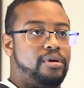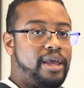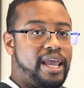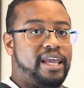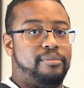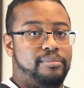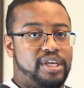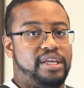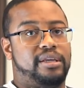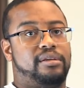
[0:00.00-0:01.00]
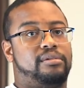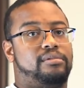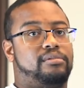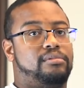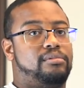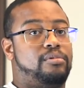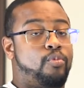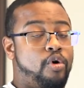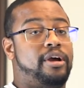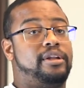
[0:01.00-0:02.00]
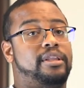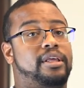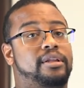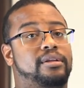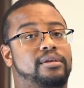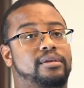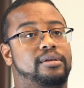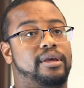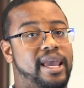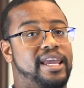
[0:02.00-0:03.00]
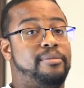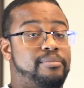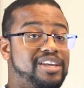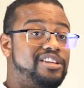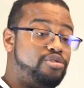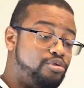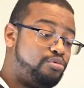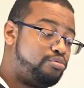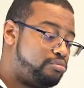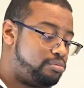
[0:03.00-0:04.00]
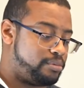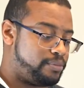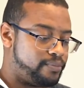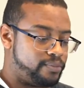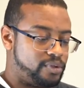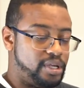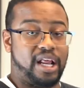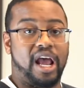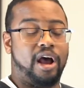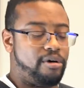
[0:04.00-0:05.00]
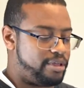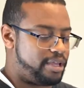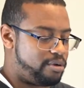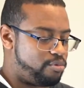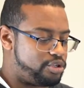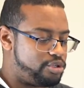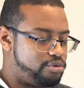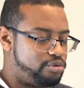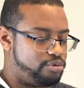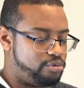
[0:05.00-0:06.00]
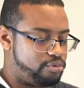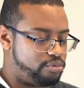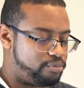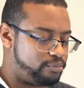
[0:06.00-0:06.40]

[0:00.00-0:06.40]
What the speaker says: A and B 1 and then A and B 2, and how they want you to